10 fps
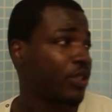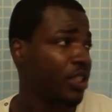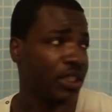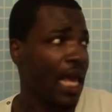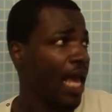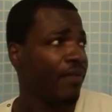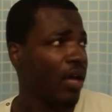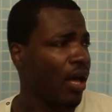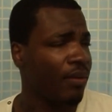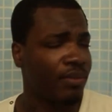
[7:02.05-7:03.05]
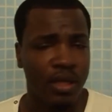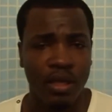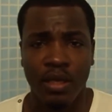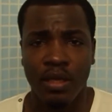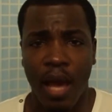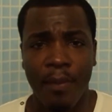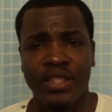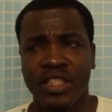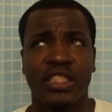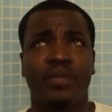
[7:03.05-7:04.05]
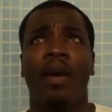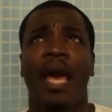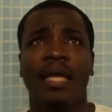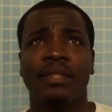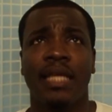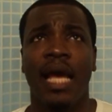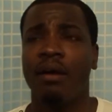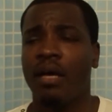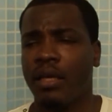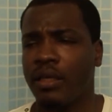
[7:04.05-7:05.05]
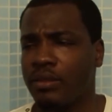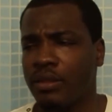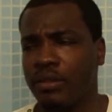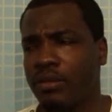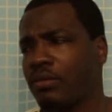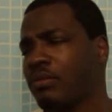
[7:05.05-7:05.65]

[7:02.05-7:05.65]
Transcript: I mean, she just gave up. I mean, she just passed out, honey. Just